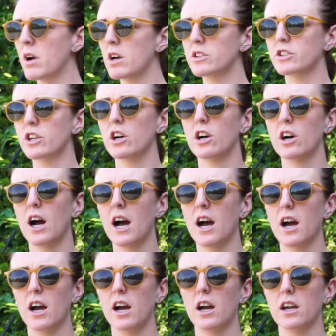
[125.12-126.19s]
So
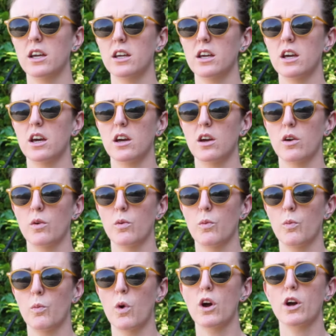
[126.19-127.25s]
I
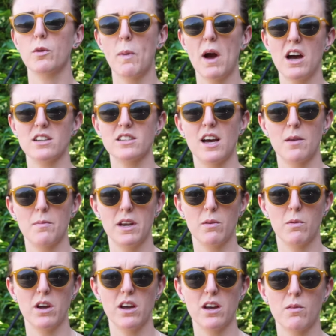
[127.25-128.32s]
work part-time
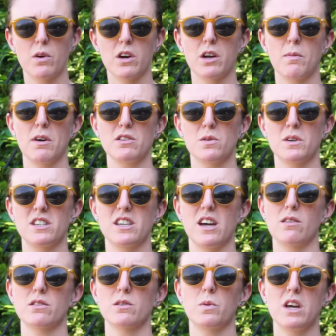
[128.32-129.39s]
anyway. I work about 20
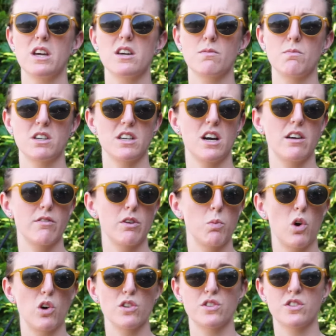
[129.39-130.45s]
hours a week. My diary
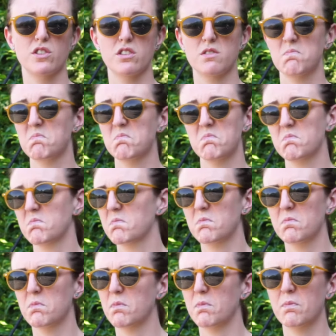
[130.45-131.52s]
was
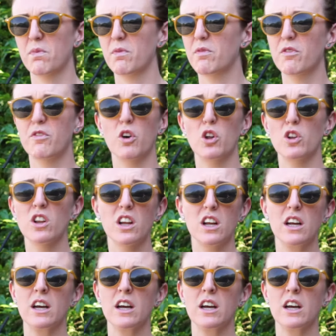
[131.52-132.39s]
full.